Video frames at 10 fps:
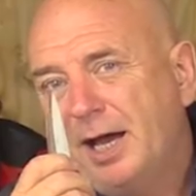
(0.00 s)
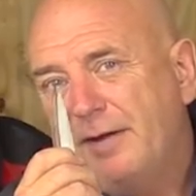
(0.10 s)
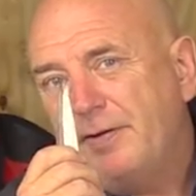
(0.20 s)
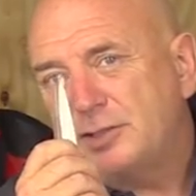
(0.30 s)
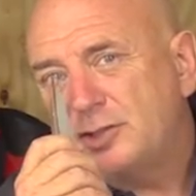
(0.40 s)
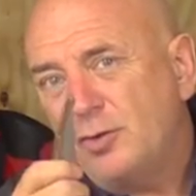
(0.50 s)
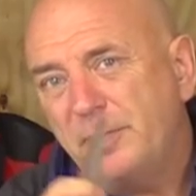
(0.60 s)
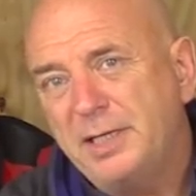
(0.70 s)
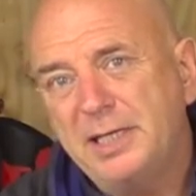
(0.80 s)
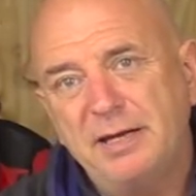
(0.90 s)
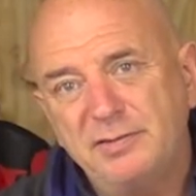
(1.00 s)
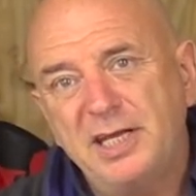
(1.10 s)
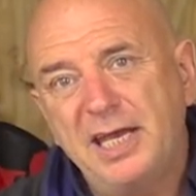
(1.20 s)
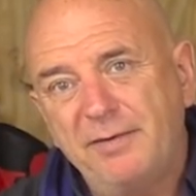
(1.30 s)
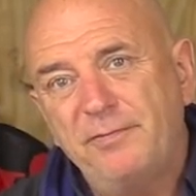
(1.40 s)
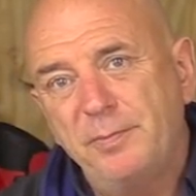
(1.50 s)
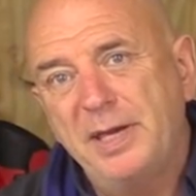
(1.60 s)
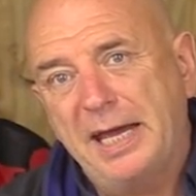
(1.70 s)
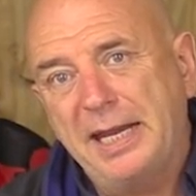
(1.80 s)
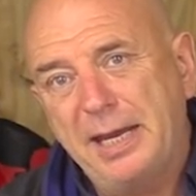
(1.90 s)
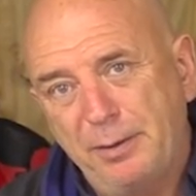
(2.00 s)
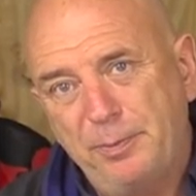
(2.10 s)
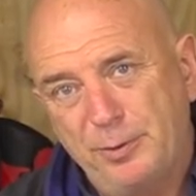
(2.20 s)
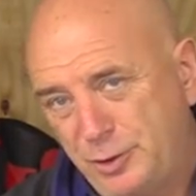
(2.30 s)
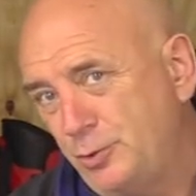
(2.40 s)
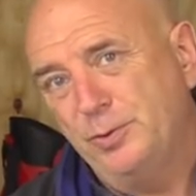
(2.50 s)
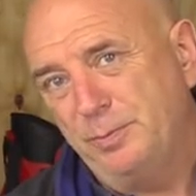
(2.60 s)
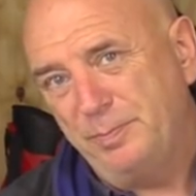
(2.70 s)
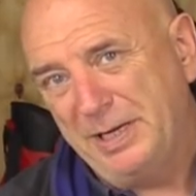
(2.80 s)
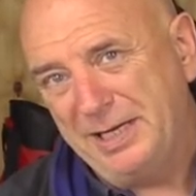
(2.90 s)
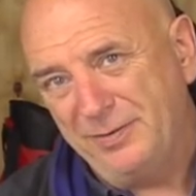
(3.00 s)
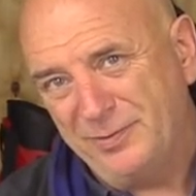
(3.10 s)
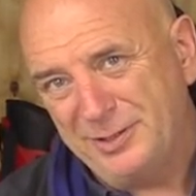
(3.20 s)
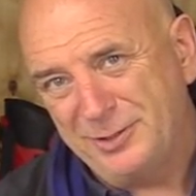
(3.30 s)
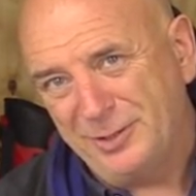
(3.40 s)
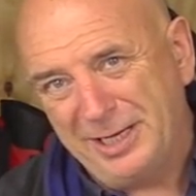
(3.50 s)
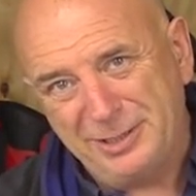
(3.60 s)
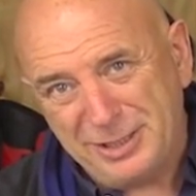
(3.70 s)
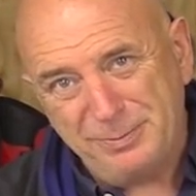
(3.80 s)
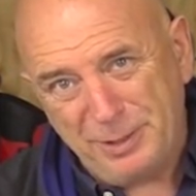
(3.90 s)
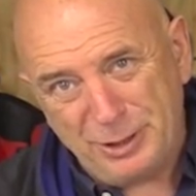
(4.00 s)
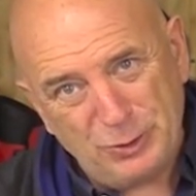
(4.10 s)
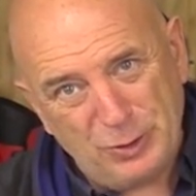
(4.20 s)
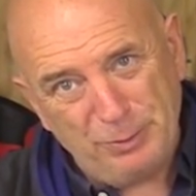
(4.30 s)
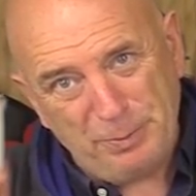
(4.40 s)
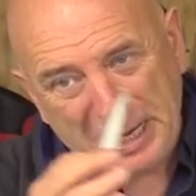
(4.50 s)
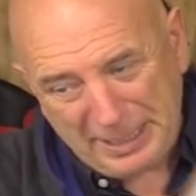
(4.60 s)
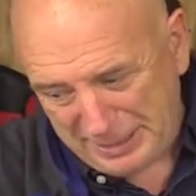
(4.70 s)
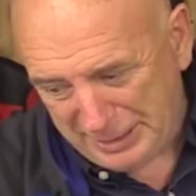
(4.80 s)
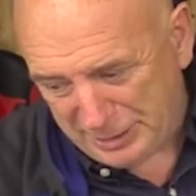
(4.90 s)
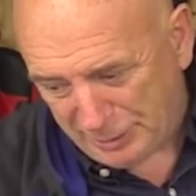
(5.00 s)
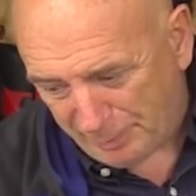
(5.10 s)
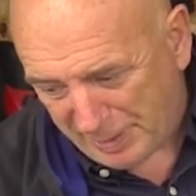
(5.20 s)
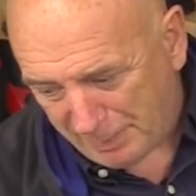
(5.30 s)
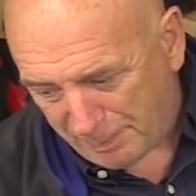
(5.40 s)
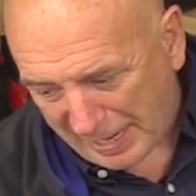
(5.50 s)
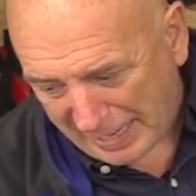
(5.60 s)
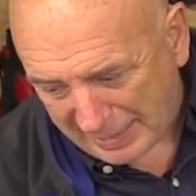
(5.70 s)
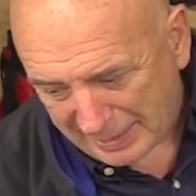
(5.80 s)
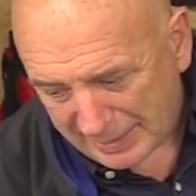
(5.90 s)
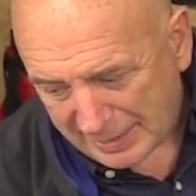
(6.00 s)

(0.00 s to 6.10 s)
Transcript: I've had so many knives taken from me at airports, you wouldn't believe it. So like, just make sure you pack it into your main bag.